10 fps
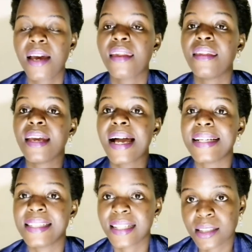they are
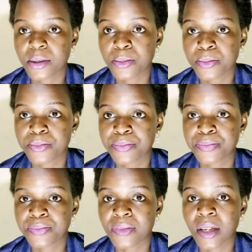dead.
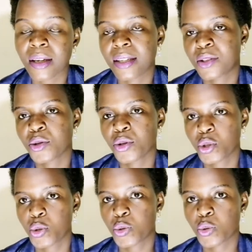It's
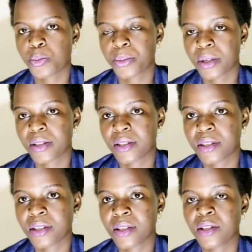not true, please.